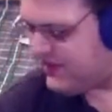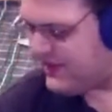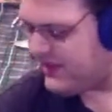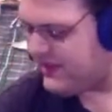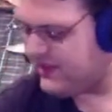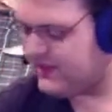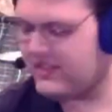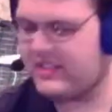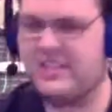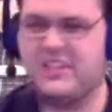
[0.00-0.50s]

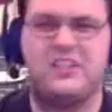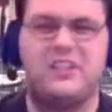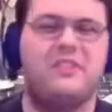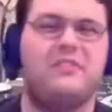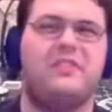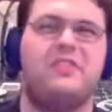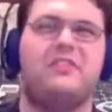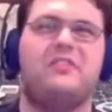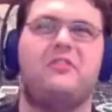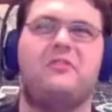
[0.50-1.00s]
their
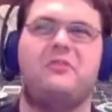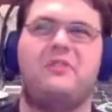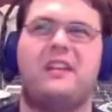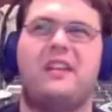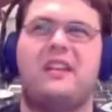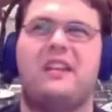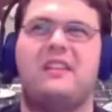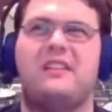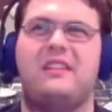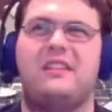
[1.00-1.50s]
Kishiryu
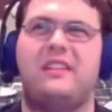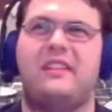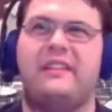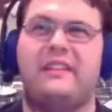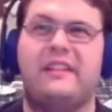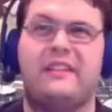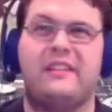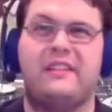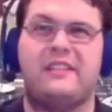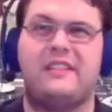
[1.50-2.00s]

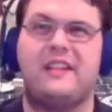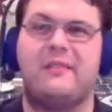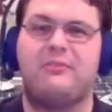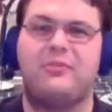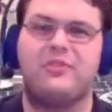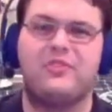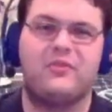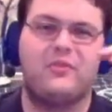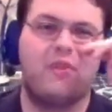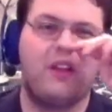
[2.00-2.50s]
and
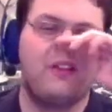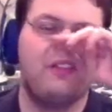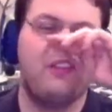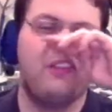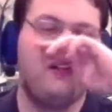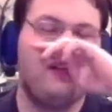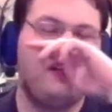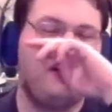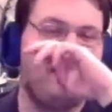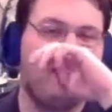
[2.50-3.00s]
temples
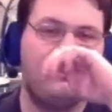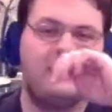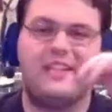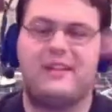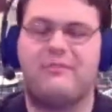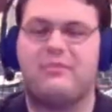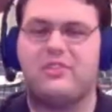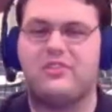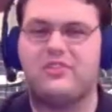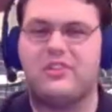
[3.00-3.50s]

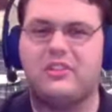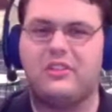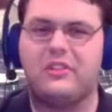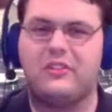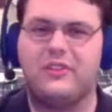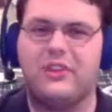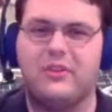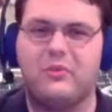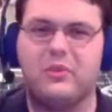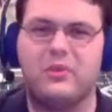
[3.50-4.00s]
all
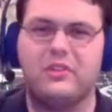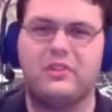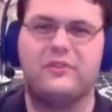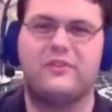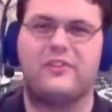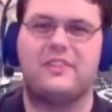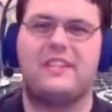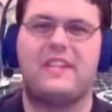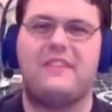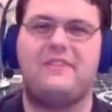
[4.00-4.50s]
over the world
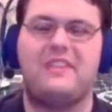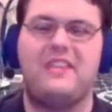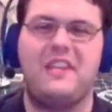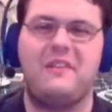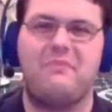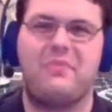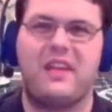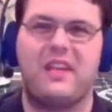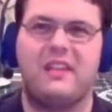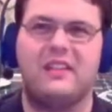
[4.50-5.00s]
for
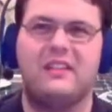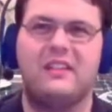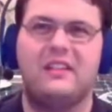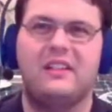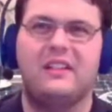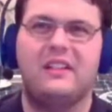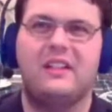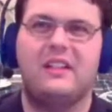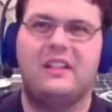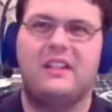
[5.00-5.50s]
safekeeping.
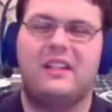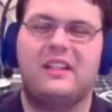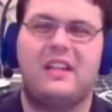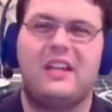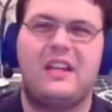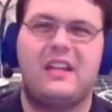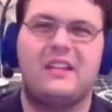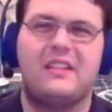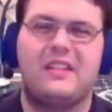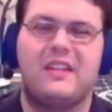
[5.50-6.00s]

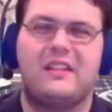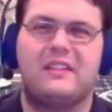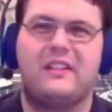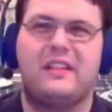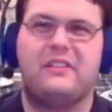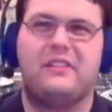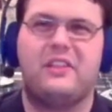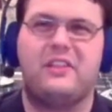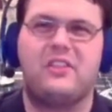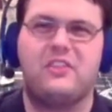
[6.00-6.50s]
And yeah,
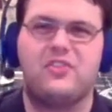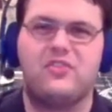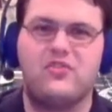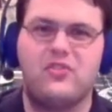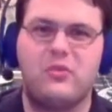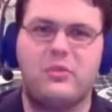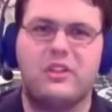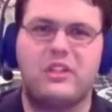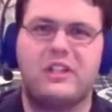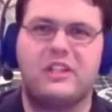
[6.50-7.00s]
now that the
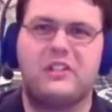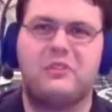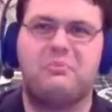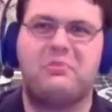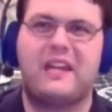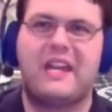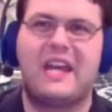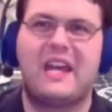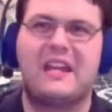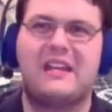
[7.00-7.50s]
Druidon are
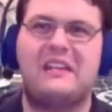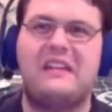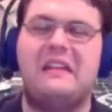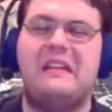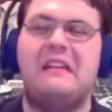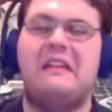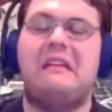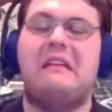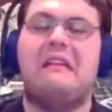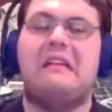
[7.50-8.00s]
back,
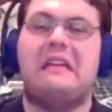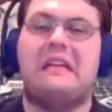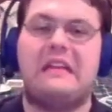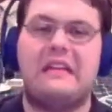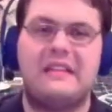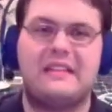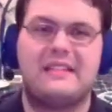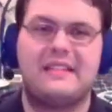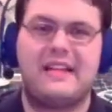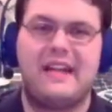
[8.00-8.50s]

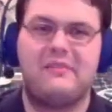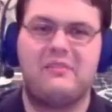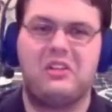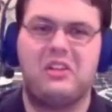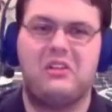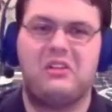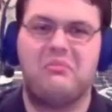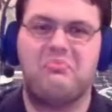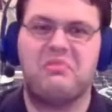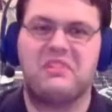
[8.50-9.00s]
it's time to
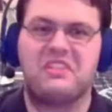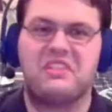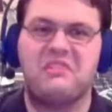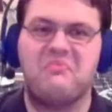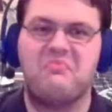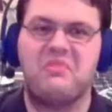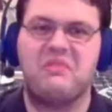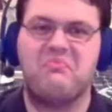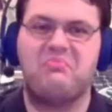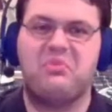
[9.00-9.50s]
go bust the
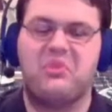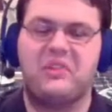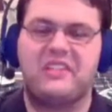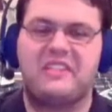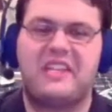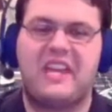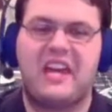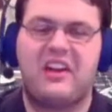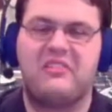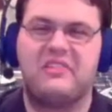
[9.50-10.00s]
big
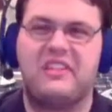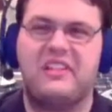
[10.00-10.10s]
boys out.